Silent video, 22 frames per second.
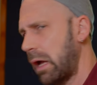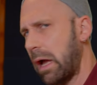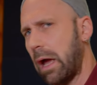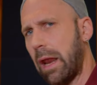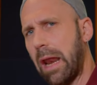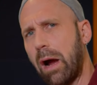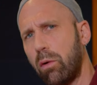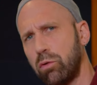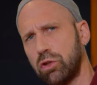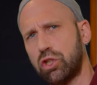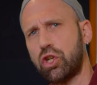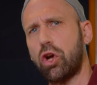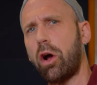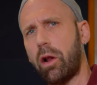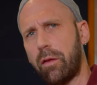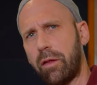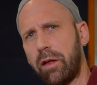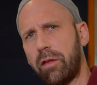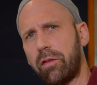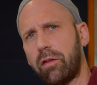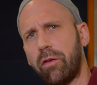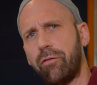And I would call
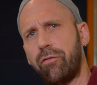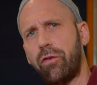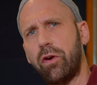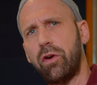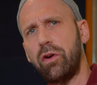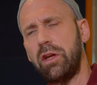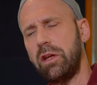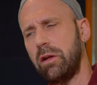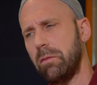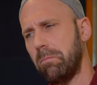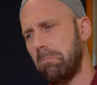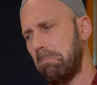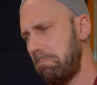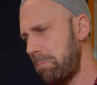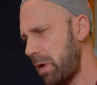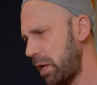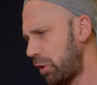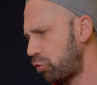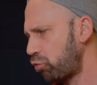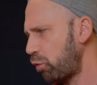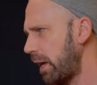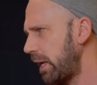this a very
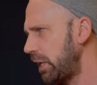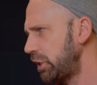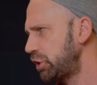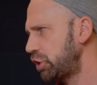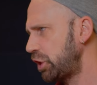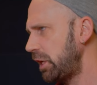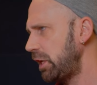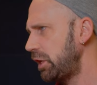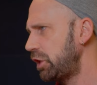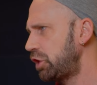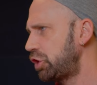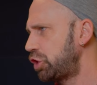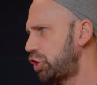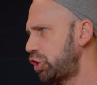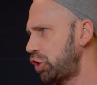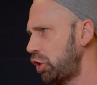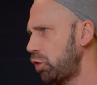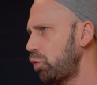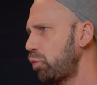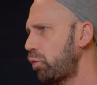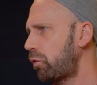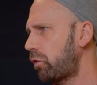mid-rangey,
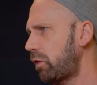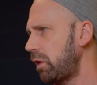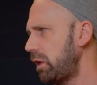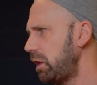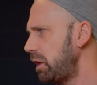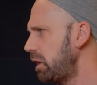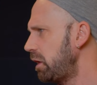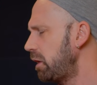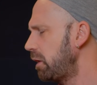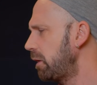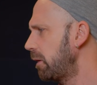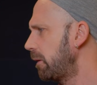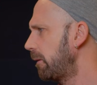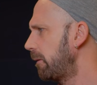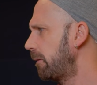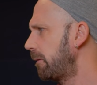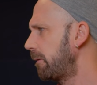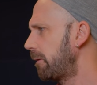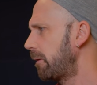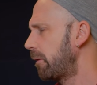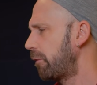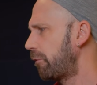juicy
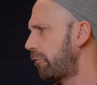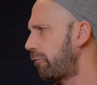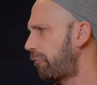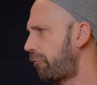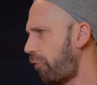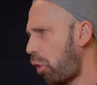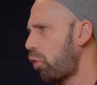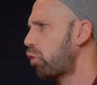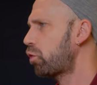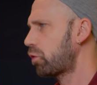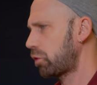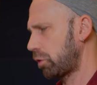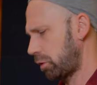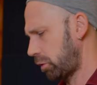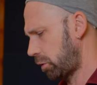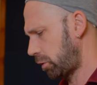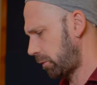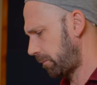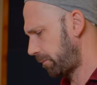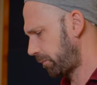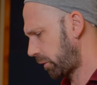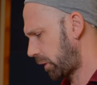
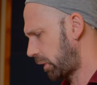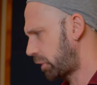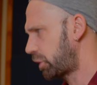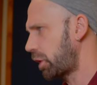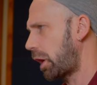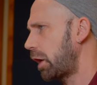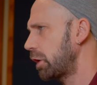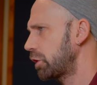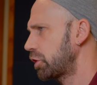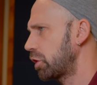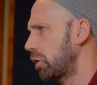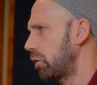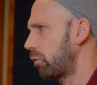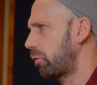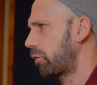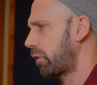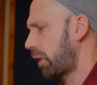vocal guitar tone.